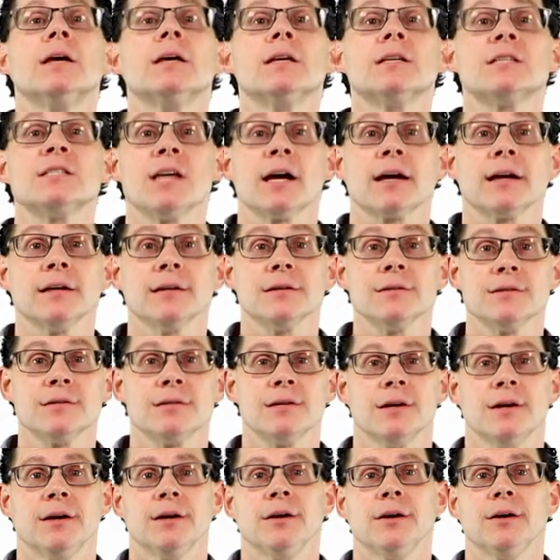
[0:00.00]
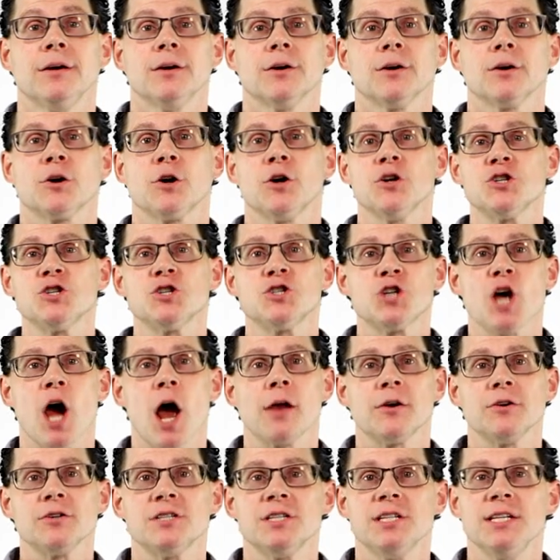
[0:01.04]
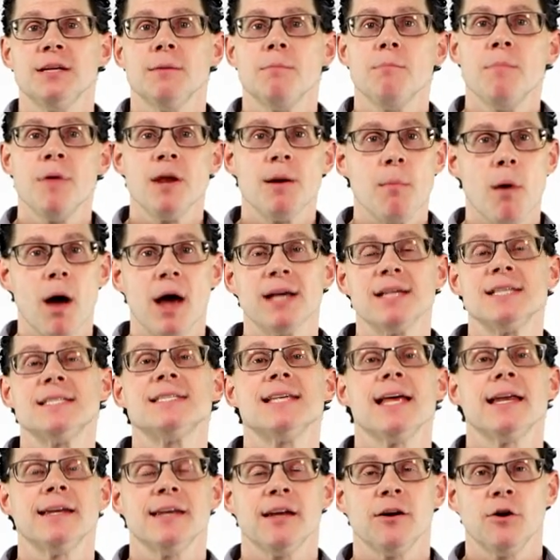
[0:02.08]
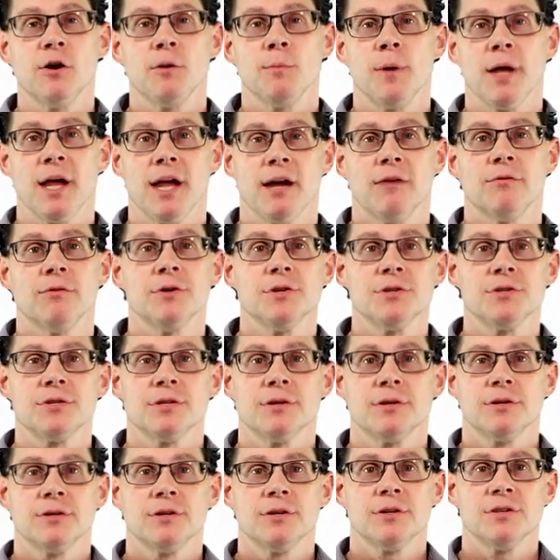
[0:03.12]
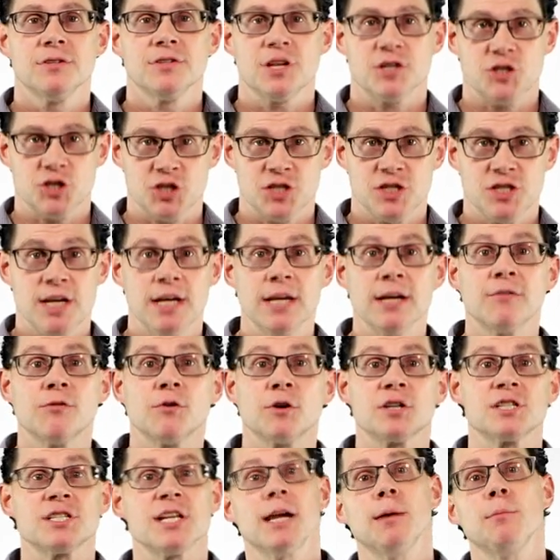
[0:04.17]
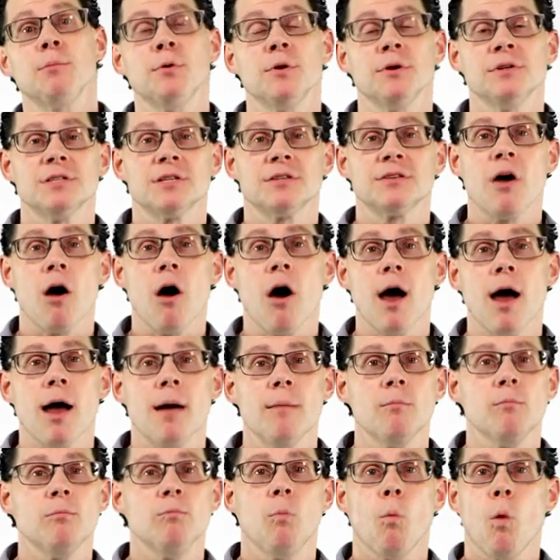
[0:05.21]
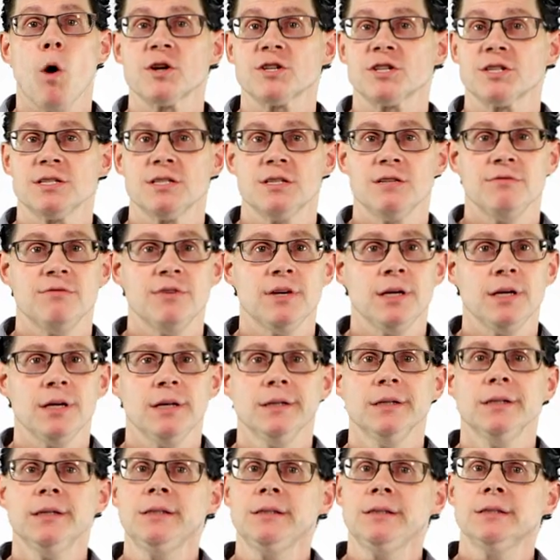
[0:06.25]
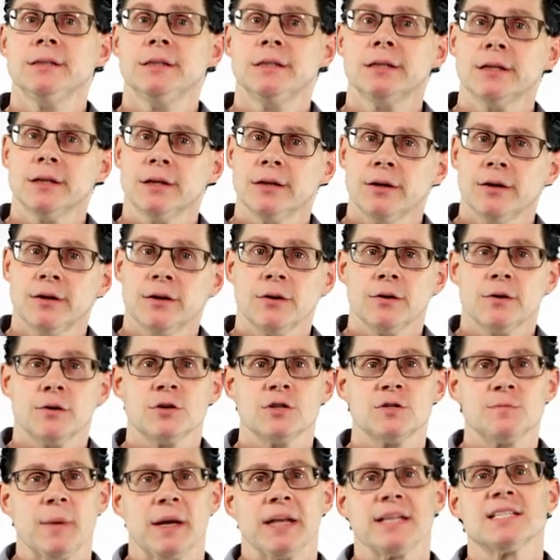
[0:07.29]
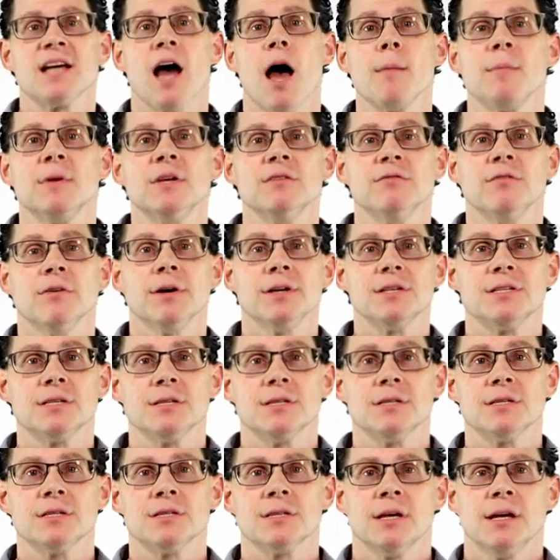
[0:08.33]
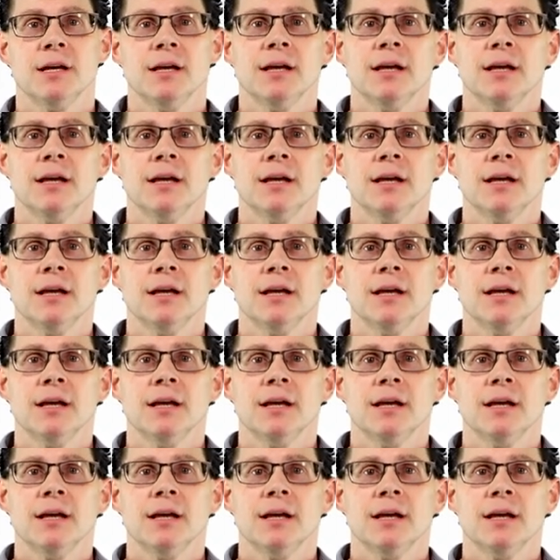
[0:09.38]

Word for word: Second, encourage your child or teen to minimize sedentary behaviors, such as sitting for extended periods of time, watching TV, or spending time in devices.